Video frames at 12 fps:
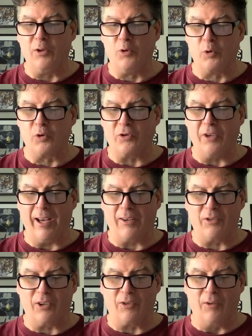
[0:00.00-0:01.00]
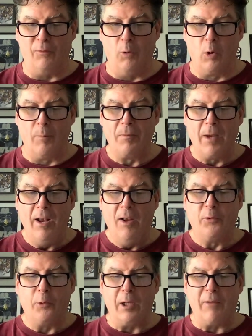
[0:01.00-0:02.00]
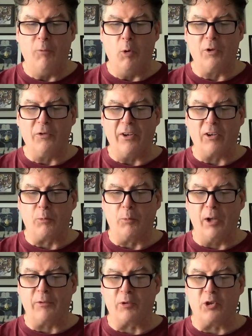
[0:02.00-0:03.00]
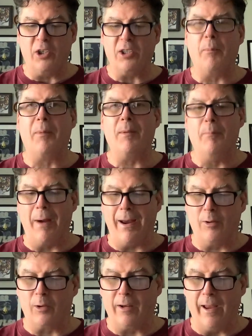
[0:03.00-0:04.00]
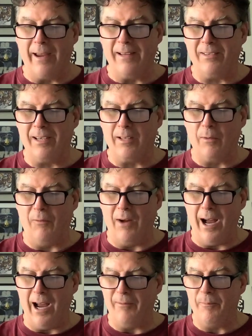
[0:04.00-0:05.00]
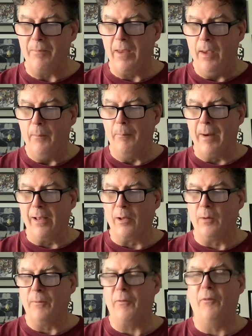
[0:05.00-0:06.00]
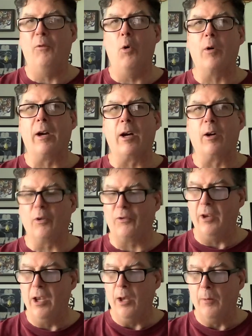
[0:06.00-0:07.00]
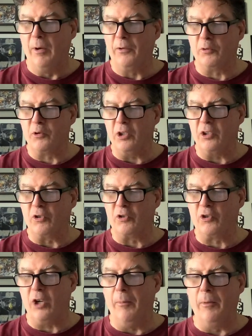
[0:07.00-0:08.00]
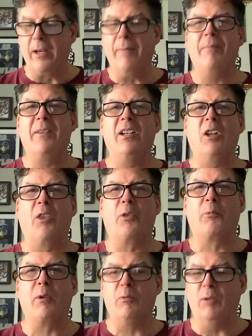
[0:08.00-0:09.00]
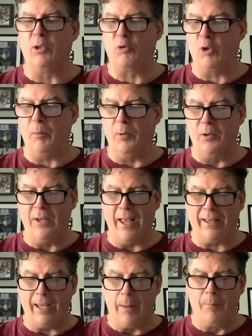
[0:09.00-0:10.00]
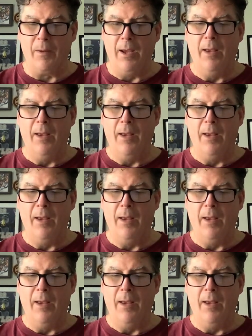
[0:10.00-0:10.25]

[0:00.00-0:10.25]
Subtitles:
Georgia Tech 6-4. 24-6, West Virginia beat Baylor 18-5. Baylor, 4 errors. West Virginia's Chumlee hit a 3-run triple in that game.